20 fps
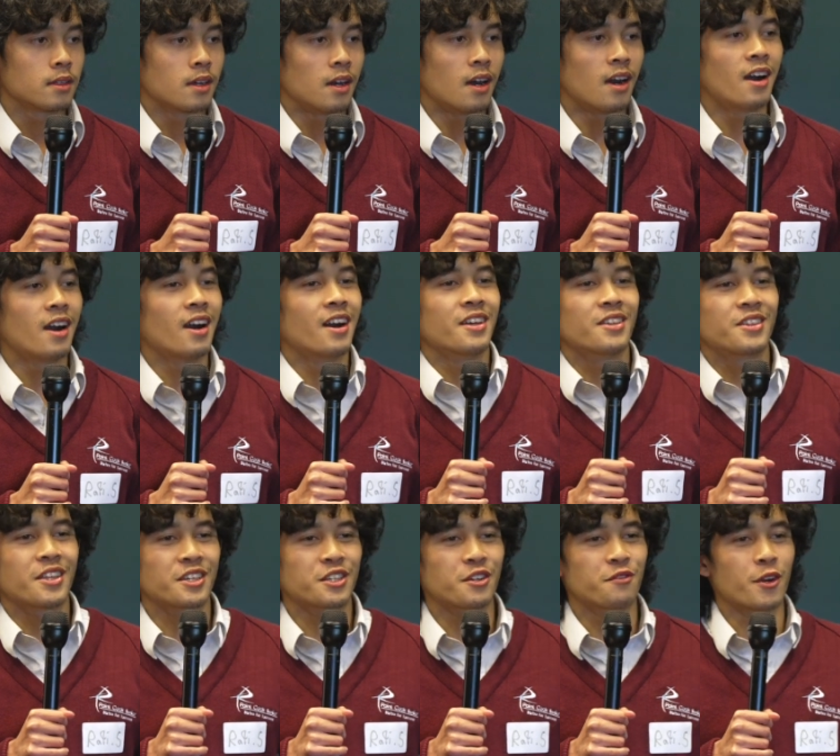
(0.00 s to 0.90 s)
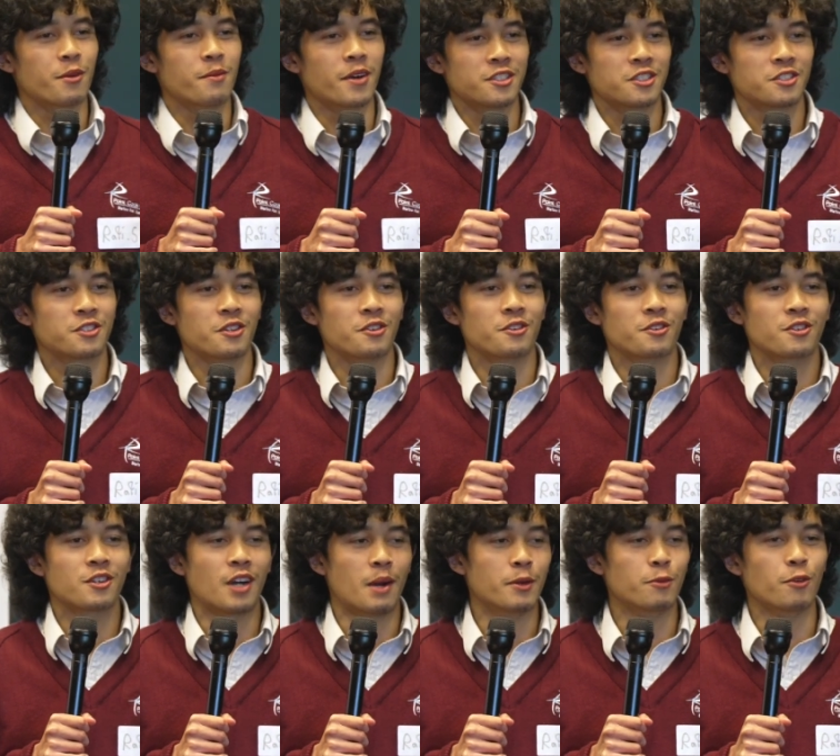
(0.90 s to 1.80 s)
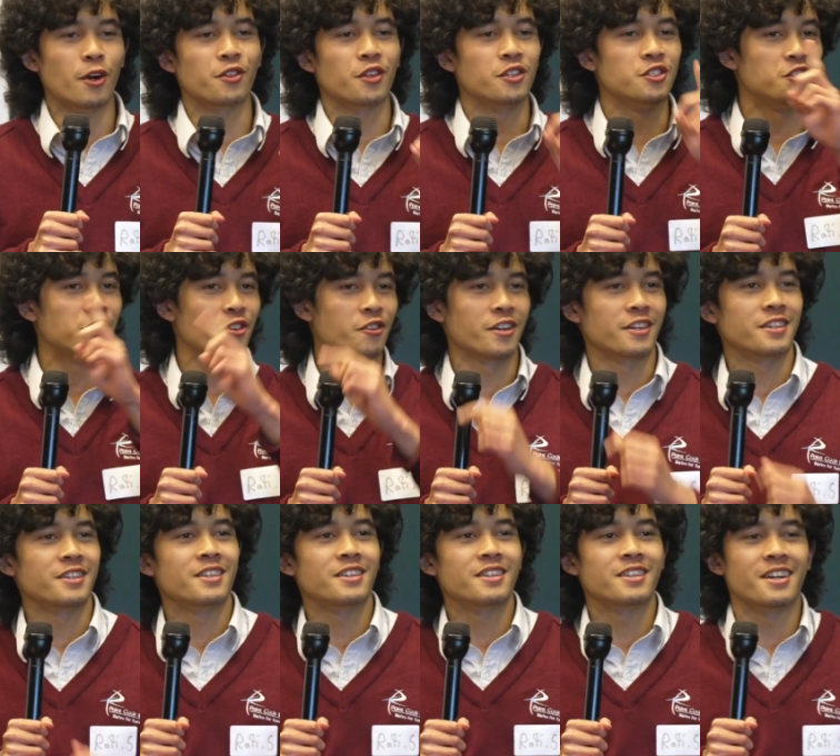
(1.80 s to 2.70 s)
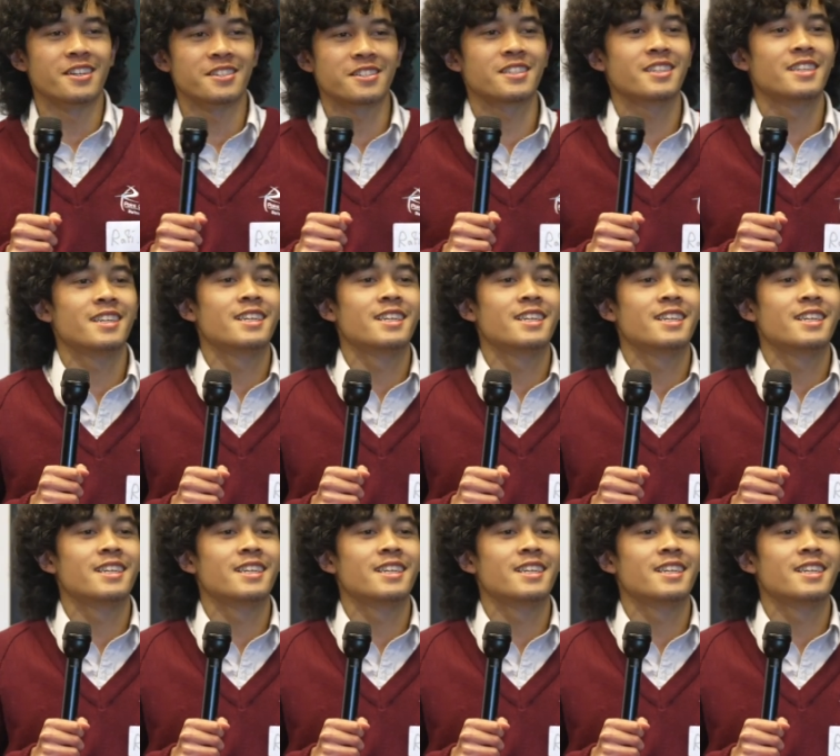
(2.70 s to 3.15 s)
Ah, thank you very much. So Commonwealth Engineering, guys.